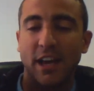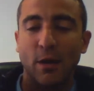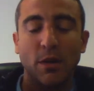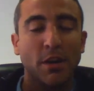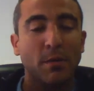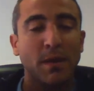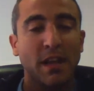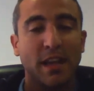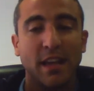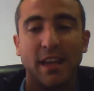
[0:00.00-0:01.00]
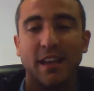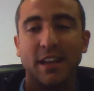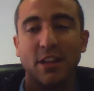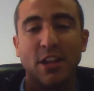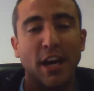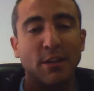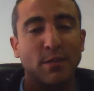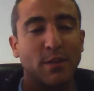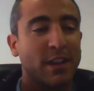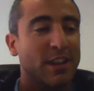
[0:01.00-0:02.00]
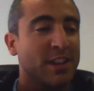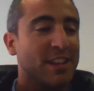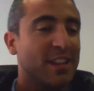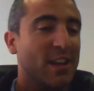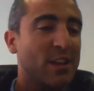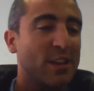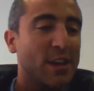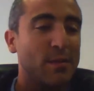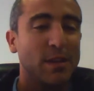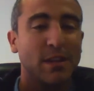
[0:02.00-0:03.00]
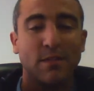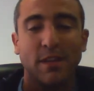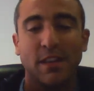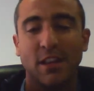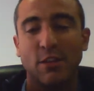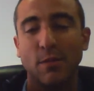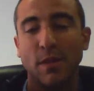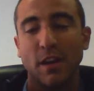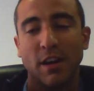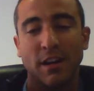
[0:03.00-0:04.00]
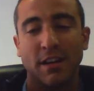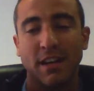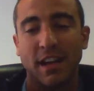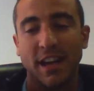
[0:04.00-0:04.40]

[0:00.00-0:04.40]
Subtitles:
We normally charge for this service if it needs to be done